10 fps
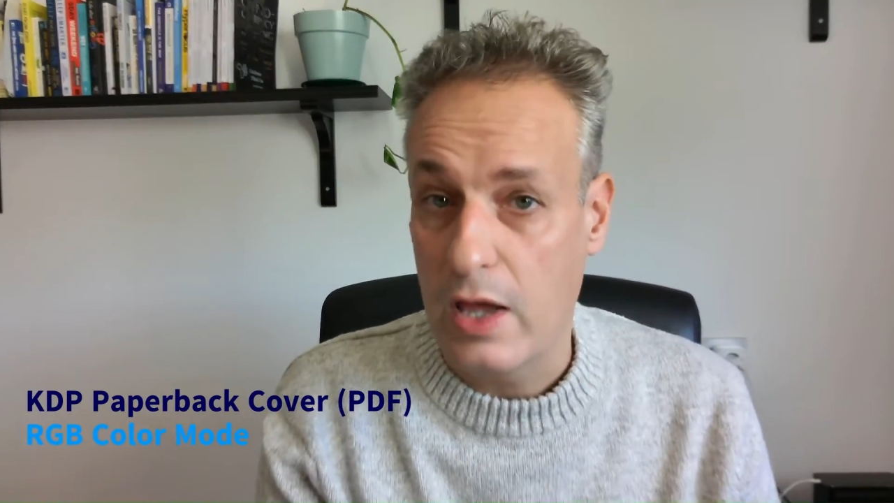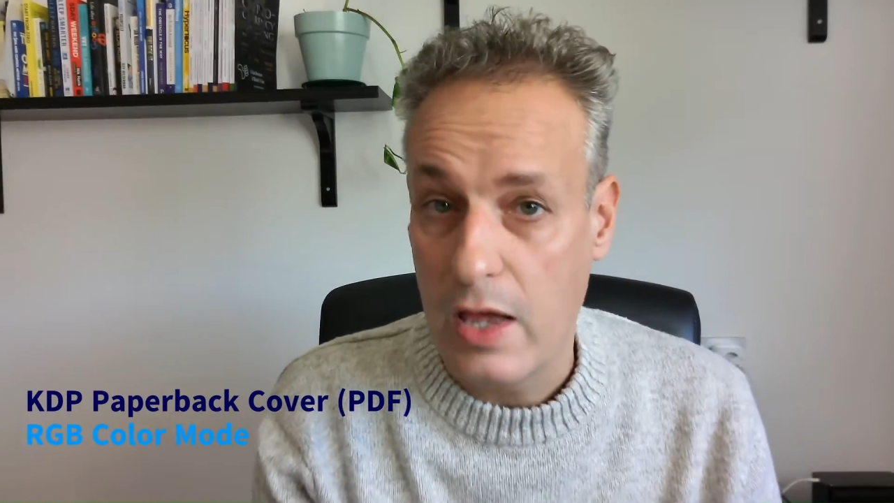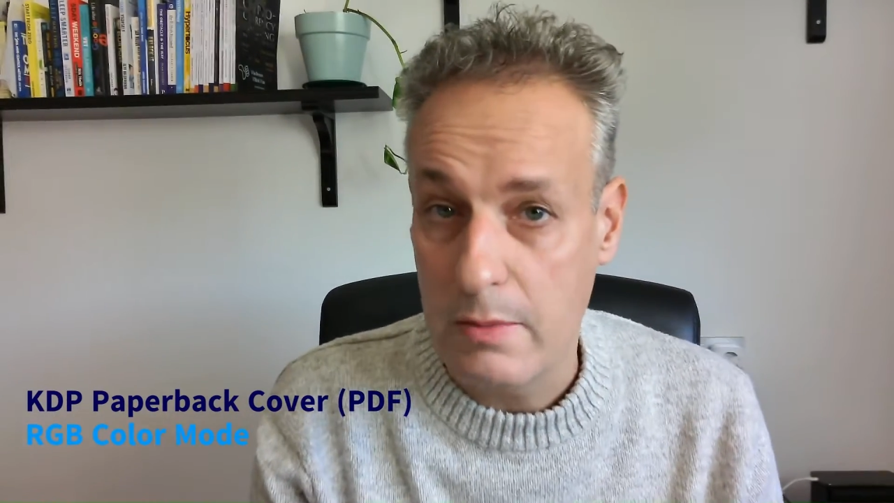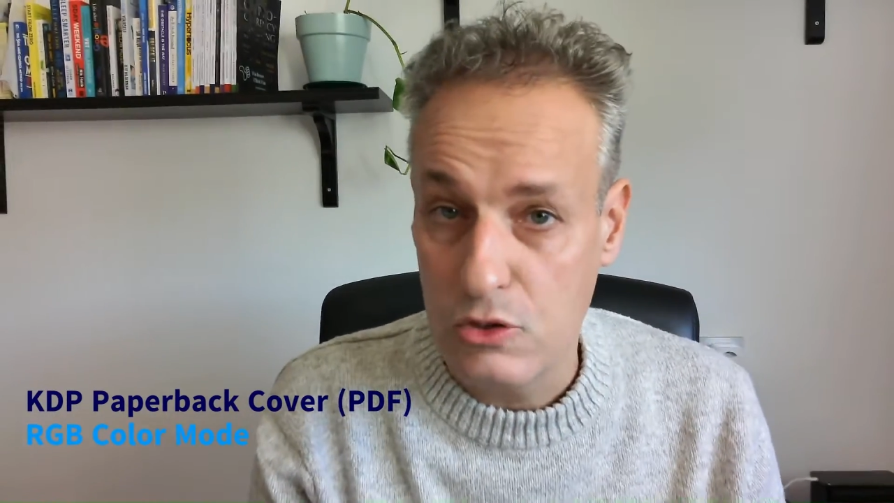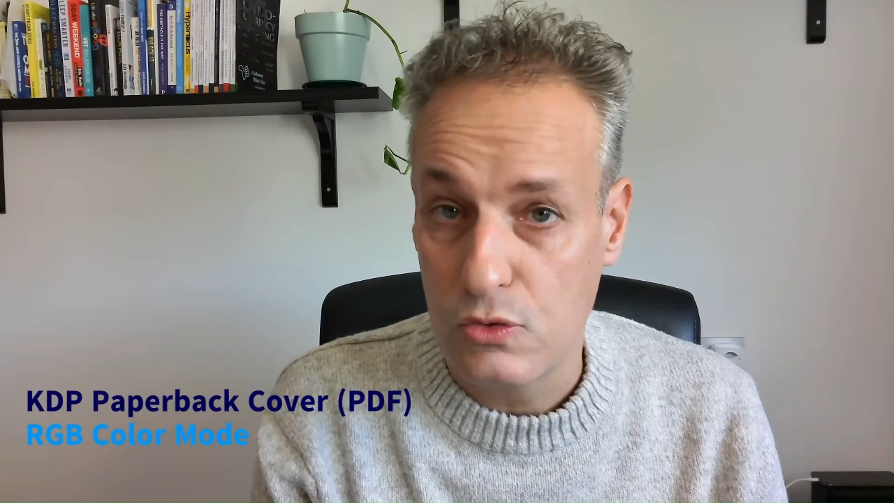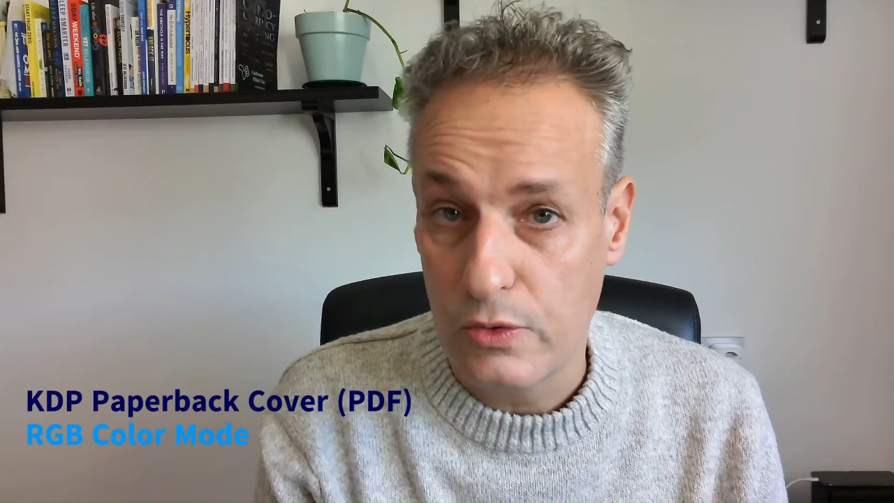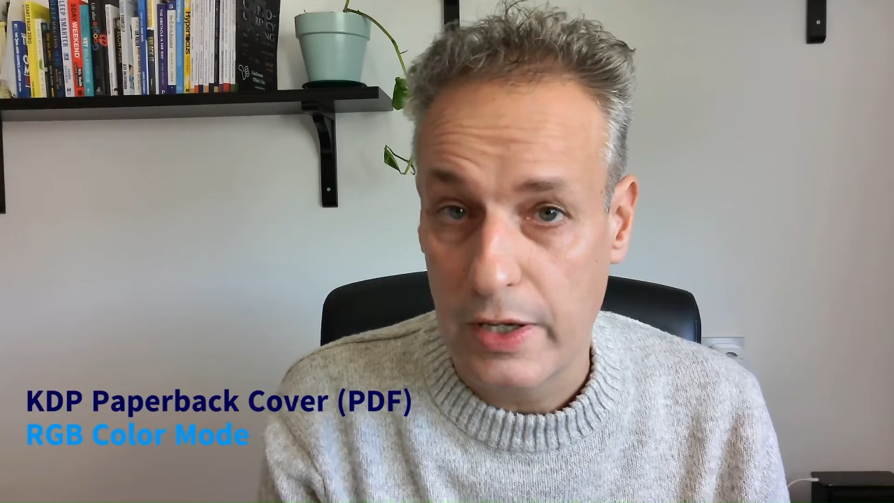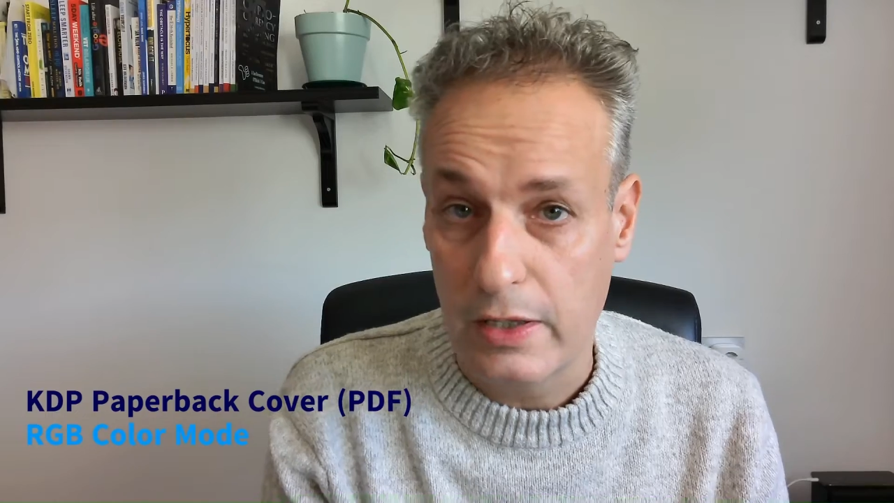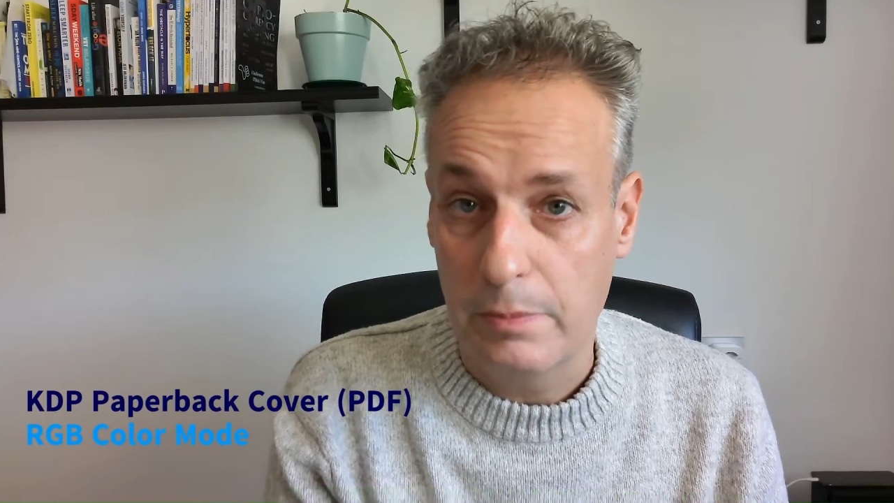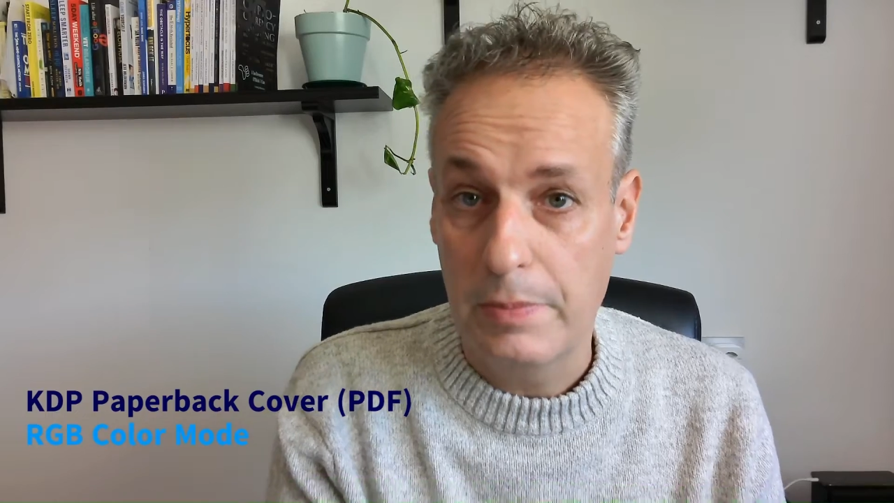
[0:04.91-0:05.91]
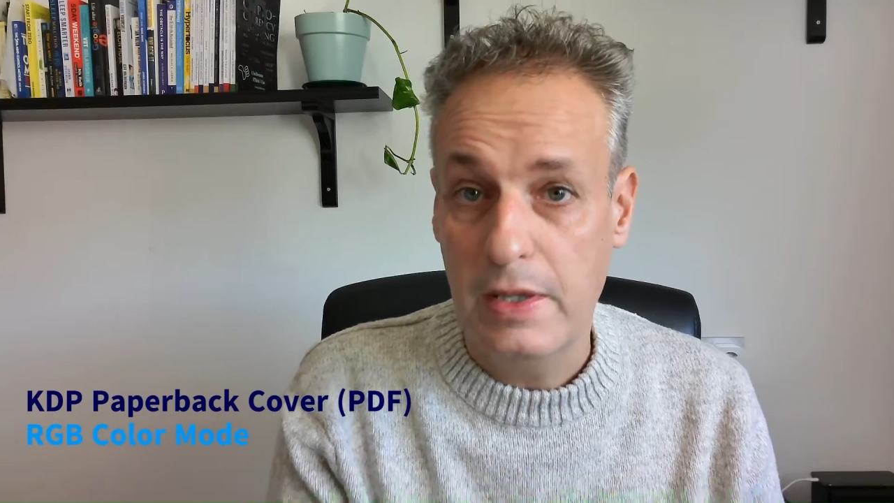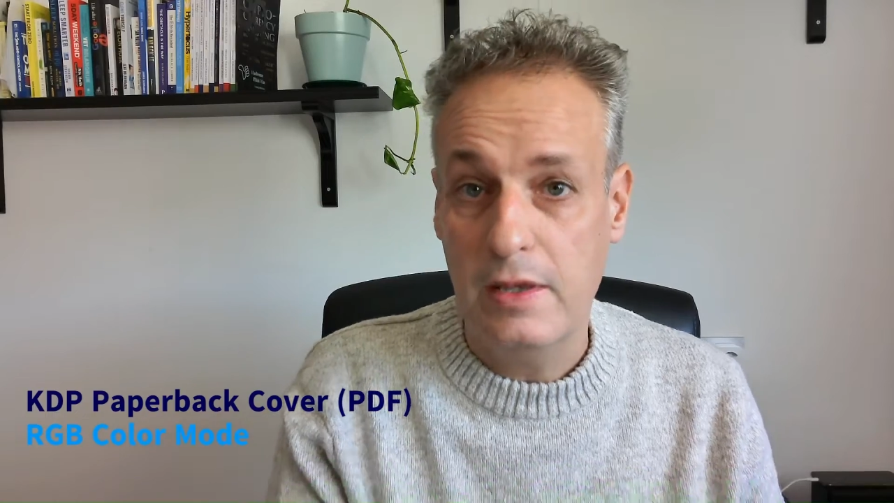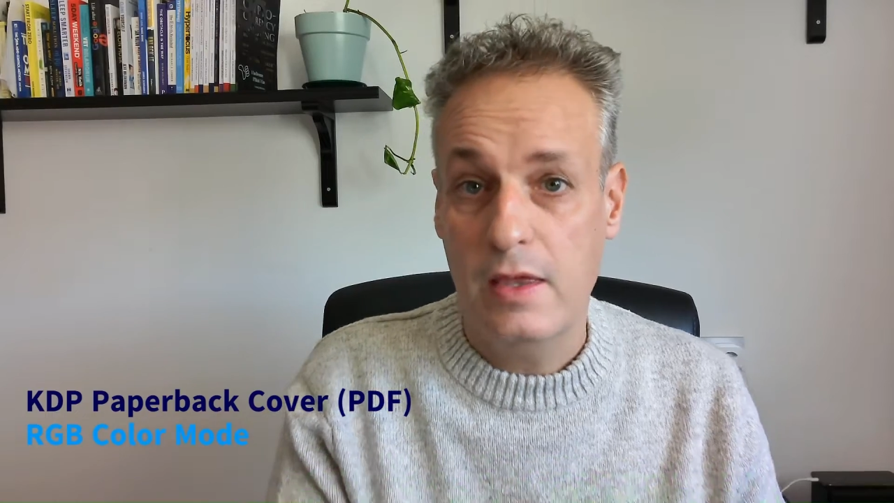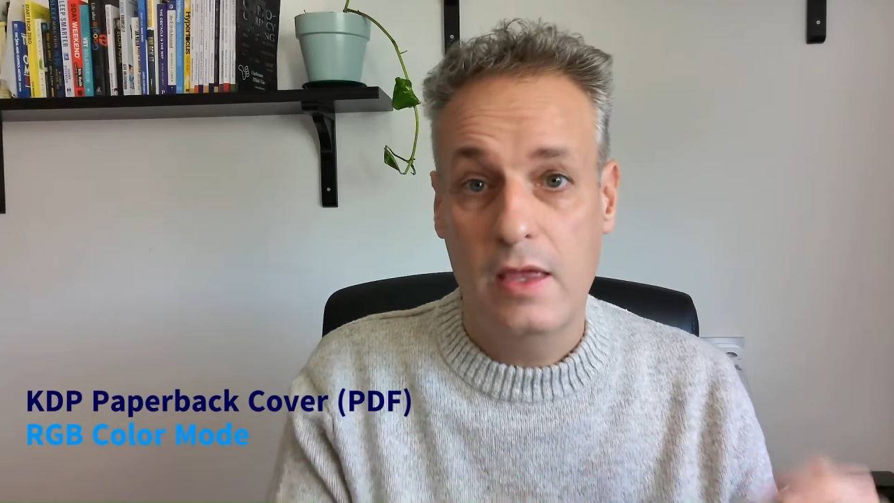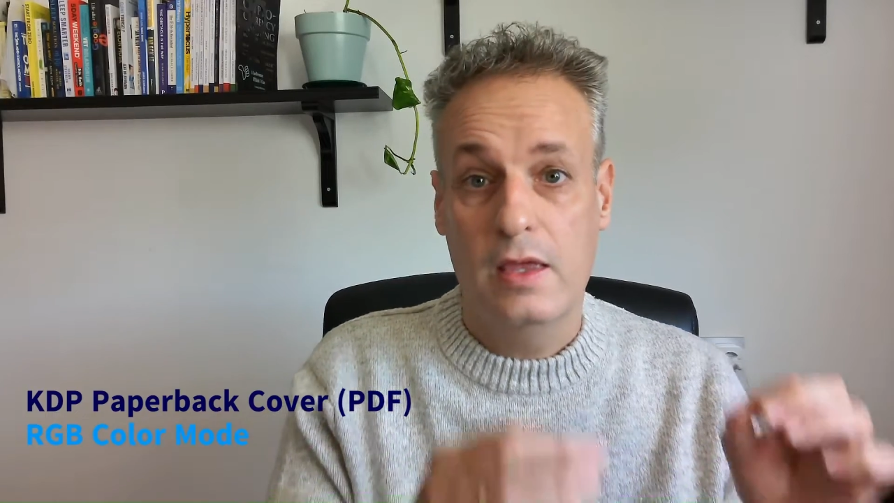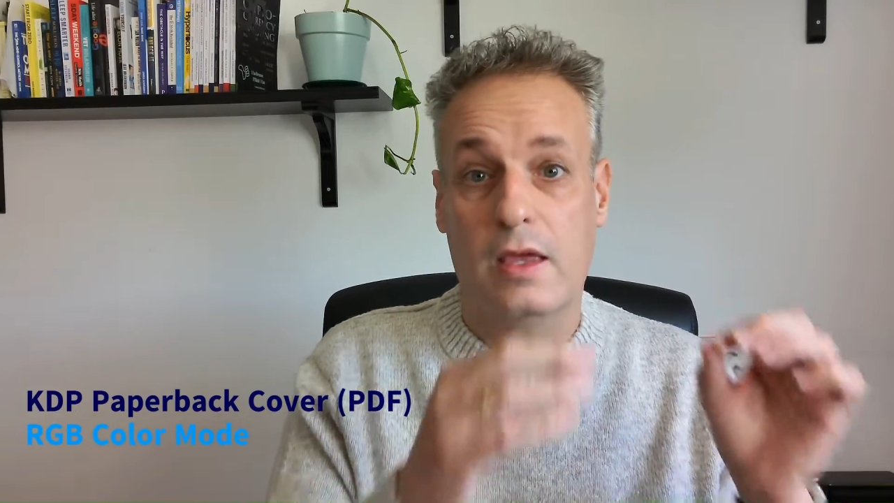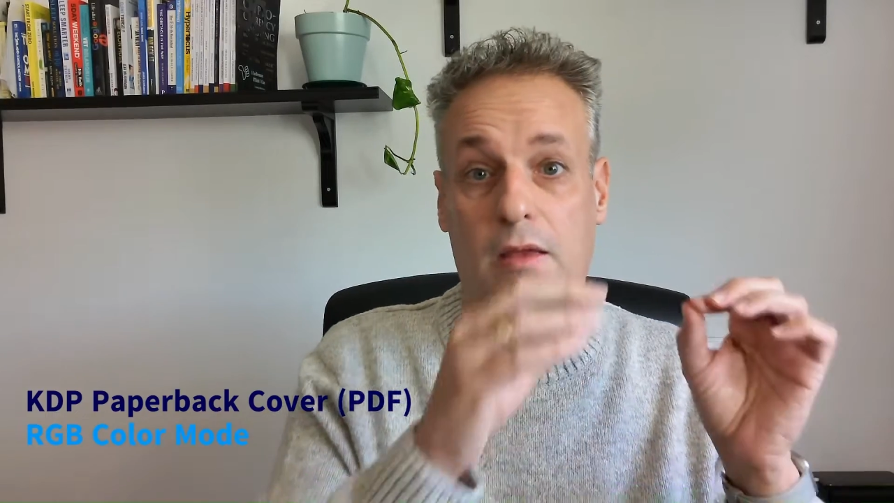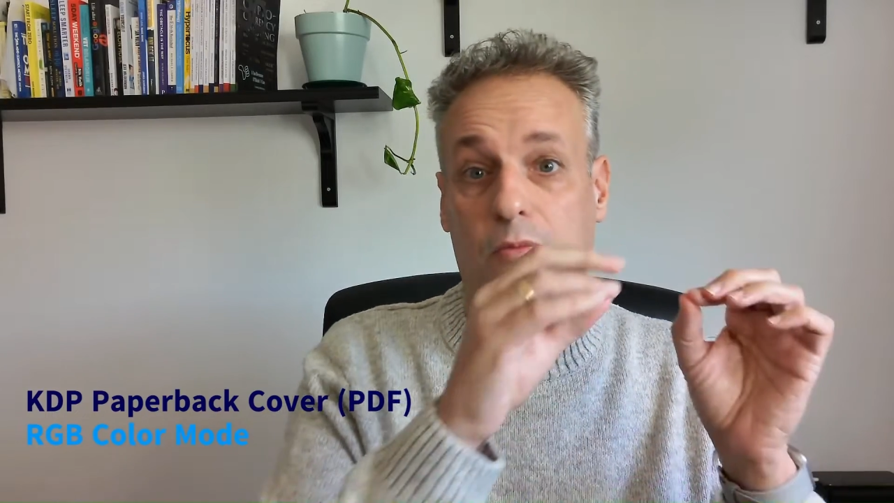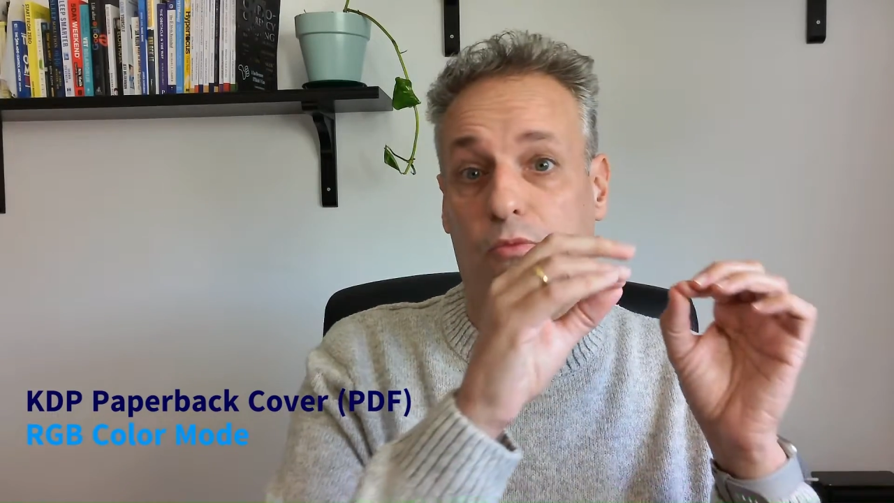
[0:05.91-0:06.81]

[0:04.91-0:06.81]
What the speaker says: Amazon KDP in,